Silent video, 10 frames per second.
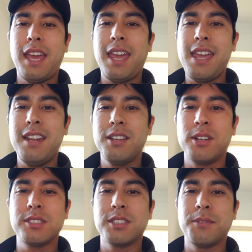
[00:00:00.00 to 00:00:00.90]
and
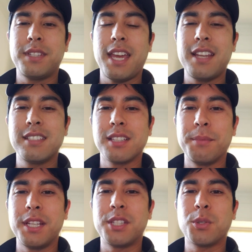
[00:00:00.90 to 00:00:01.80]
host of Tennis
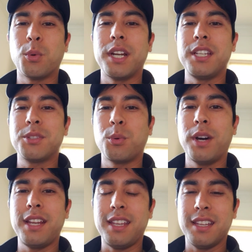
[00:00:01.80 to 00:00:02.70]
Summit
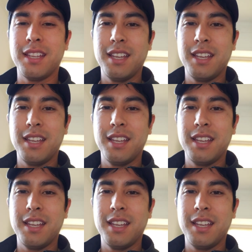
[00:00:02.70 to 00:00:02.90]
2020,